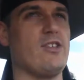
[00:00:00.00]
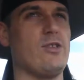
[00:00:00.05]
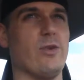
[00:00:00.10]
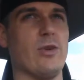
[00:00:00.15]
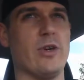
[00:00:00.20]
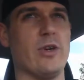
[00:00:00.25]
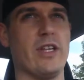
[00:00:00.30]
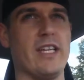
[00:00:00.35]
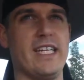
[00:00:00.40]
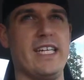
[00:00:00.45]

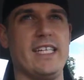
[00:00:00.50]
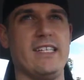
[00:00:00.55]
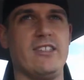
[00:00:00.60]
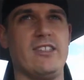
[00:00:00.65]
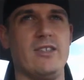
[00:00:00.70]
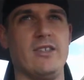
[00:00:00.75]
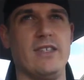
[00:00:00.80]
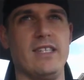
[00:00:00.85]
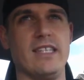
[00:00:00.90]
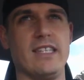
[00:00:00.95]
too early
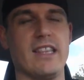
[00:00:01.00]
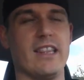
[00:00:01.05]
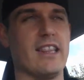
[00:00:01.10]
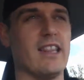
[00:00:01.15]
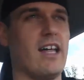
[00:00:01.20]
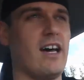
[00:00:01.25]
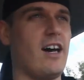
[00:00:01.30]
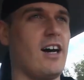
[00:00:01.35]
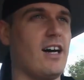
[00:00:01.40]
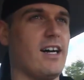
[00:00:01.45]
into
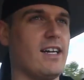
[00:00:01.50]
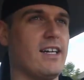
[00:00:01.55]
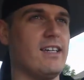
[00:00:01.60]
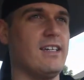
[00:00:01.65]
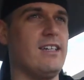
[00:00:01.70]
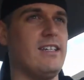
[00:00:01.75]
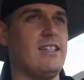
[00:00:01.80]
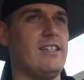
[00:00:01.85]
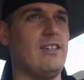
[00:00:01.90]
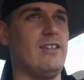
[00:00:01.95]

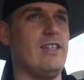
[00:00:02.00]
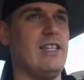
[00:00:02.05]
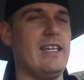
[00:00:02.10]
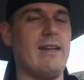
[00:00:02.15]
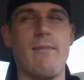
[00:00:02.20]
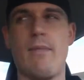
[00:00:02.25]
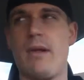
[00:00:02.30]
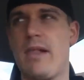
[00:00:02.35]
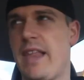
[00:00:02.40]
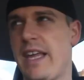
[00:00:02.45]

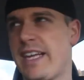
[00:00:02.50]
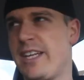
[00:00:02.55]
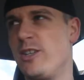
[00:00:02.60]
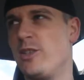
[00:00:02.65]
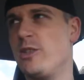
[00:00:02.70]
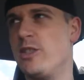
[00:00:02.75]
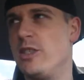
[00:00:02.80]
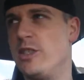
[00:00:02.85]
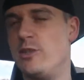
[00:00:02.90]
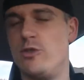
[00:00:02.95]
the
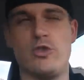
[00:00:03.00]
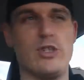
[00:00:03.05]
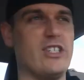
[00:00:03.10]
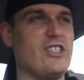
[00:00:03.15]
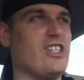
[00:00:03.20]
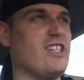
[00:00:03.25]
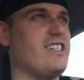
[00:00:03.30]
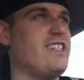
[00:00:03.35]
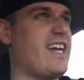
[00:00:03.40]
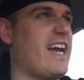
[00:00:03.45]
molecular nutrition